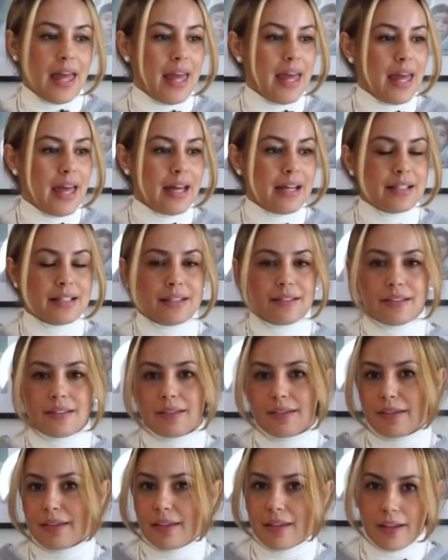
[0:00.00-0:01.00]
And
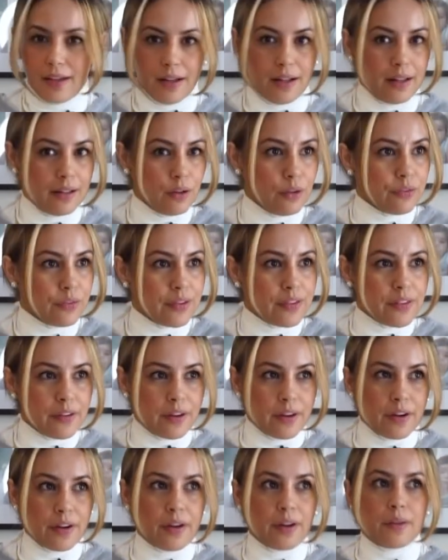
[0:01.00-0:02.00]
over
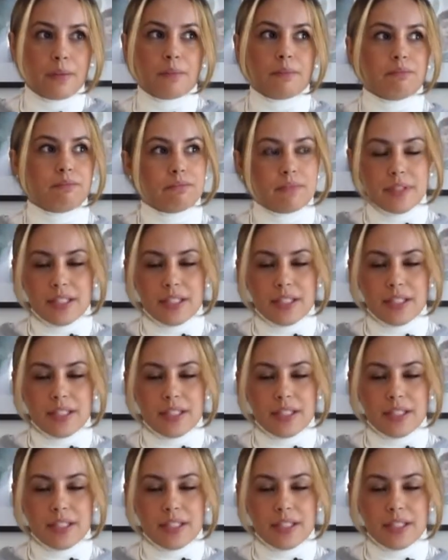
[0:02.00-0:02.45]
there,